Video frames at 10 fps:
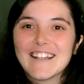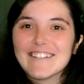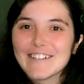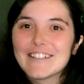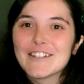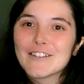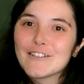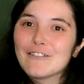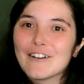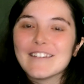which is
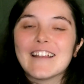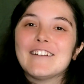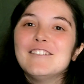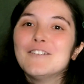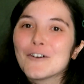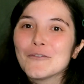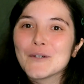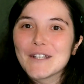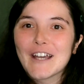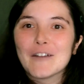the one that
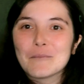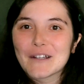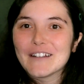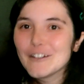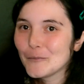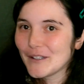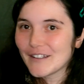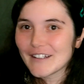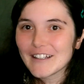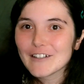normally I play in the
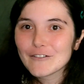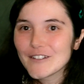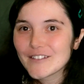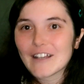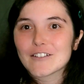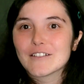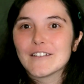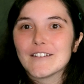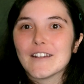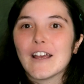beginning of the
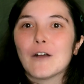sessions,